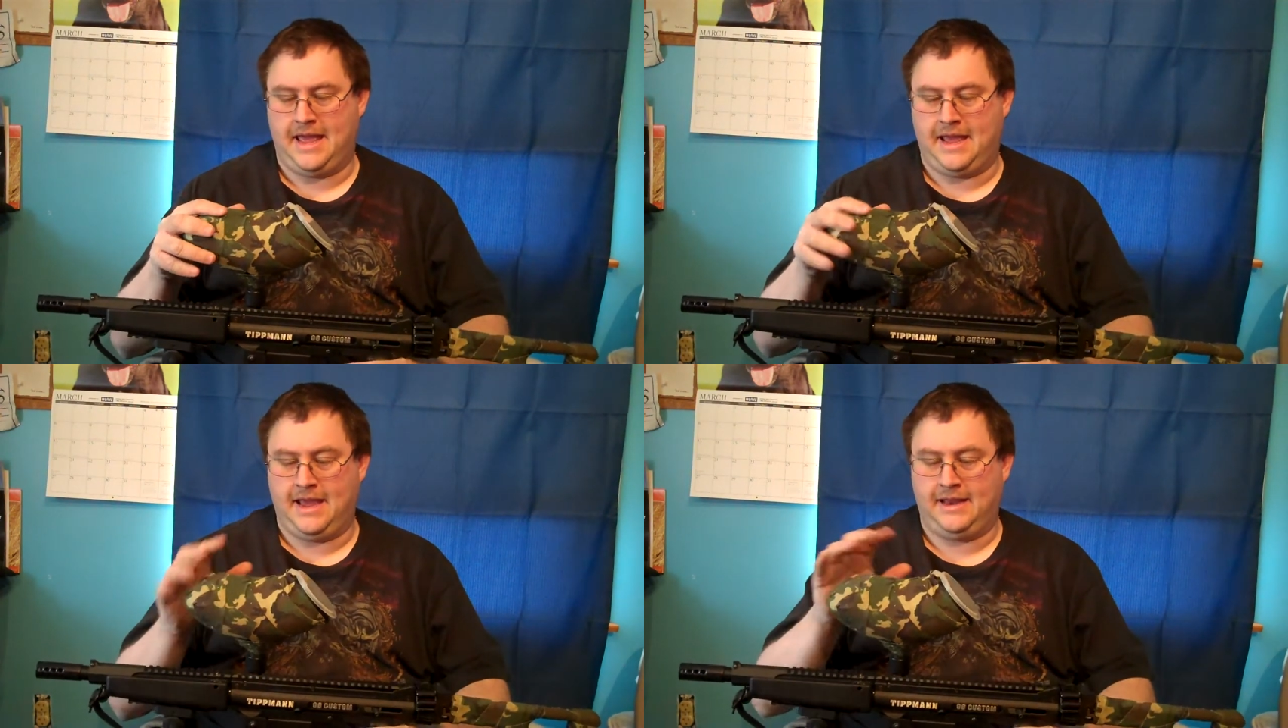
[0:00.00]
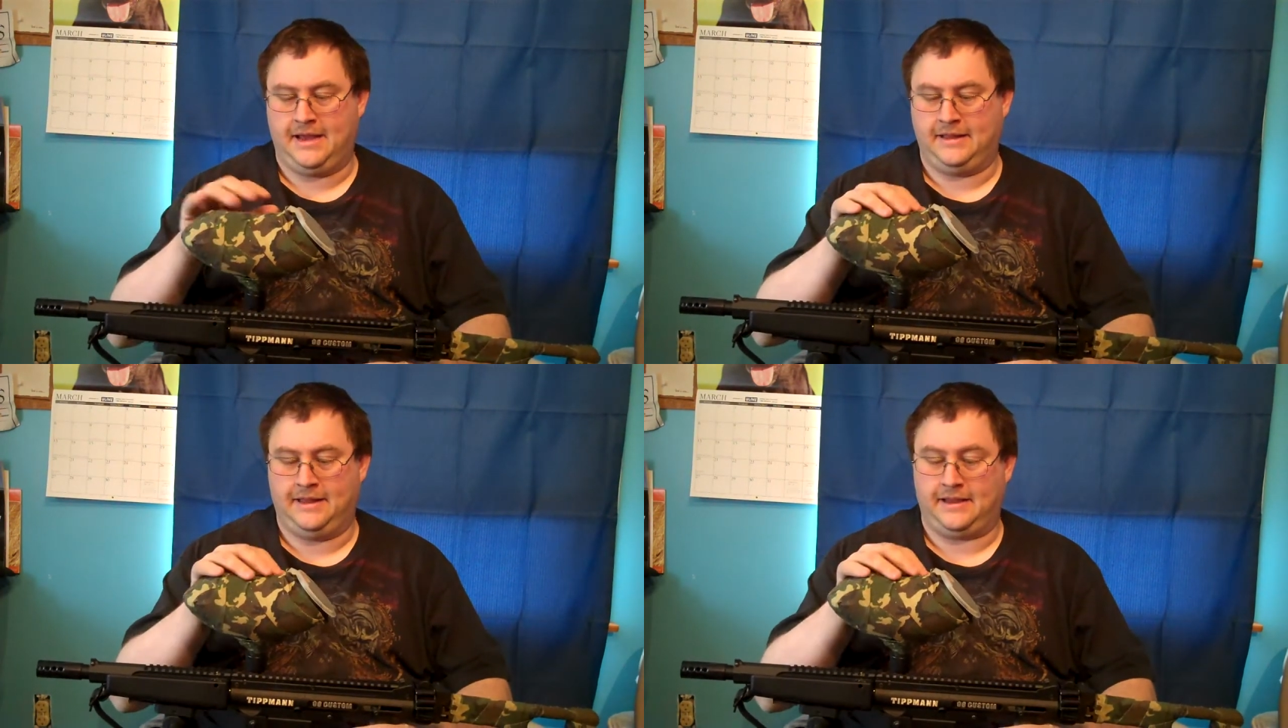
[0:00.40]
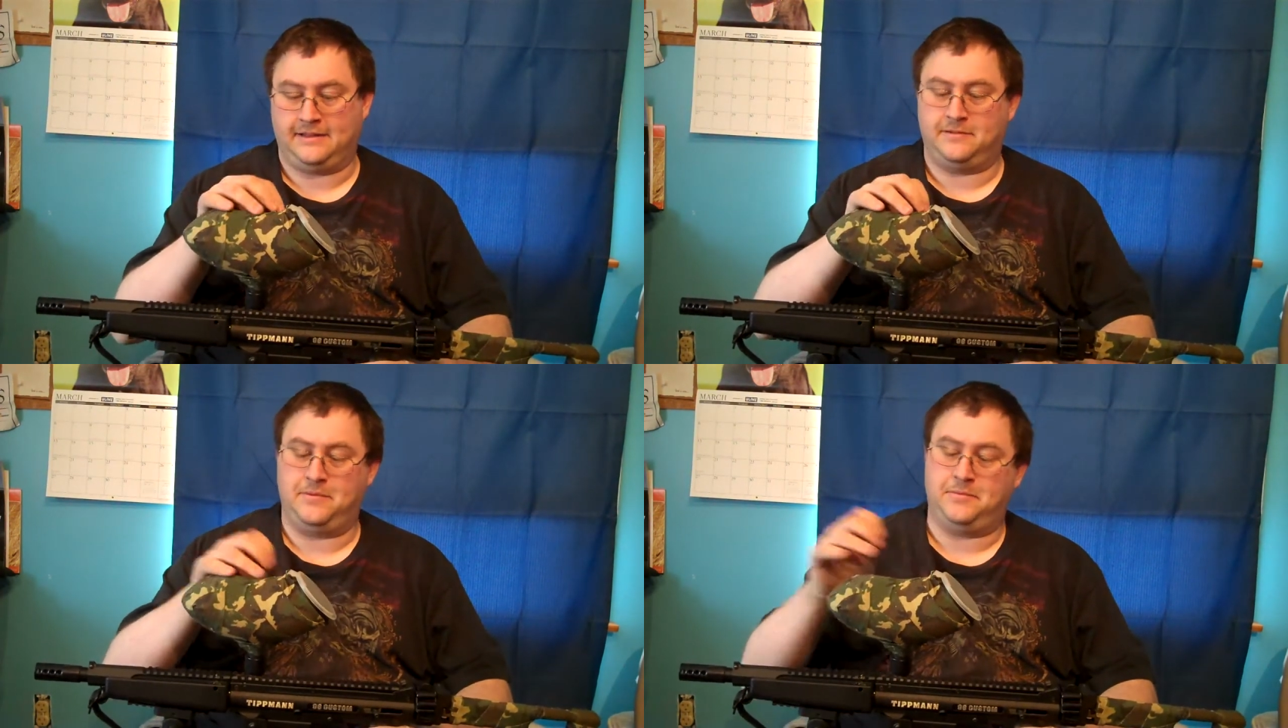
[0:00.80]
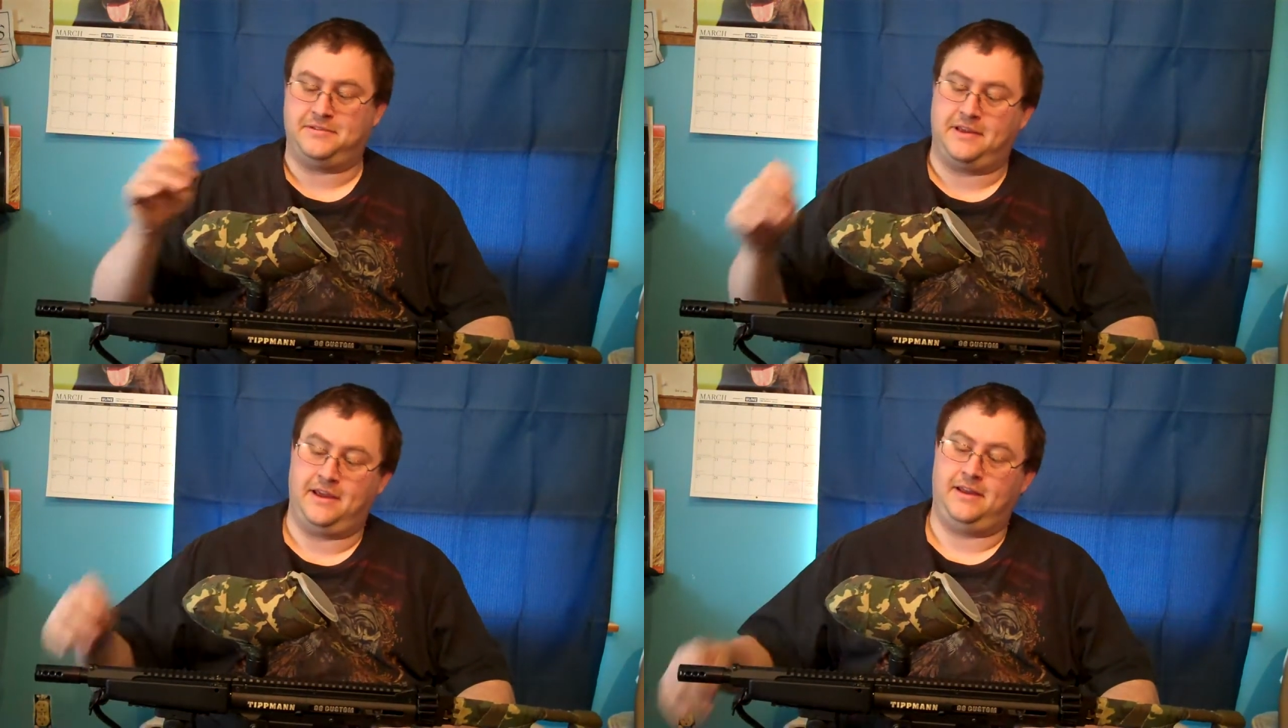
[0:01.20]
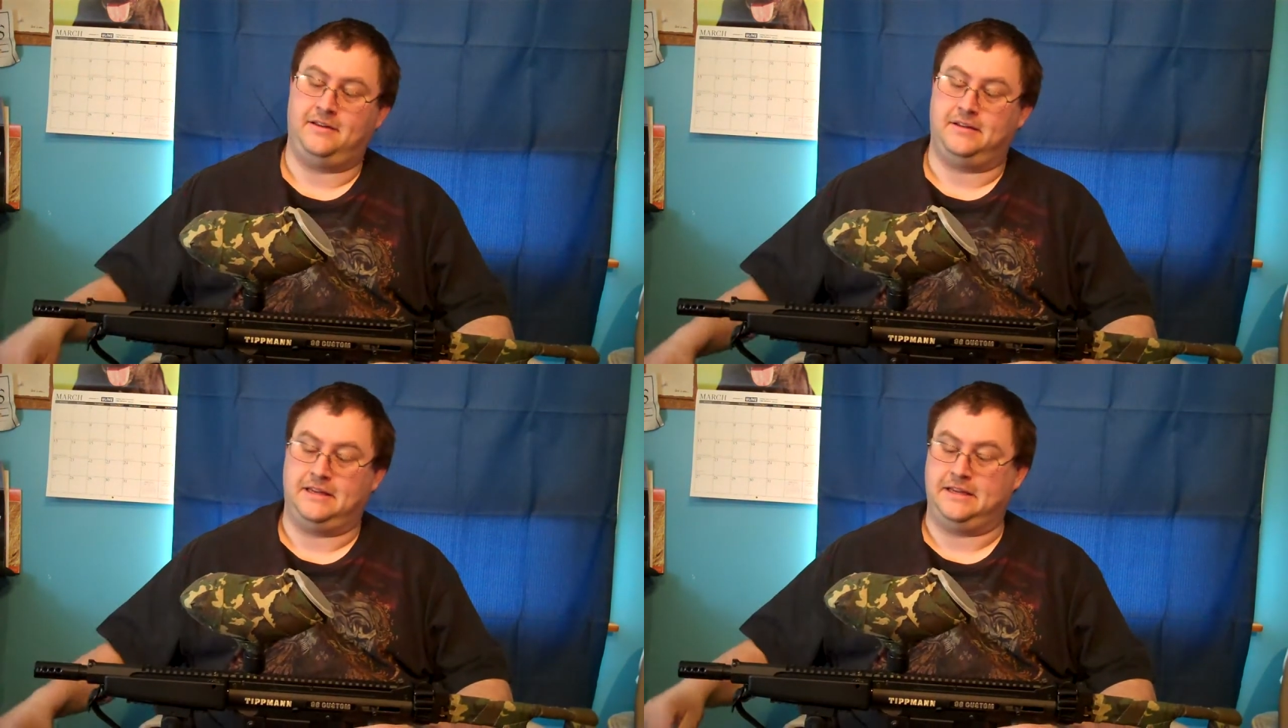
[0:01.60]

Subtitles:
And I like it. Some people say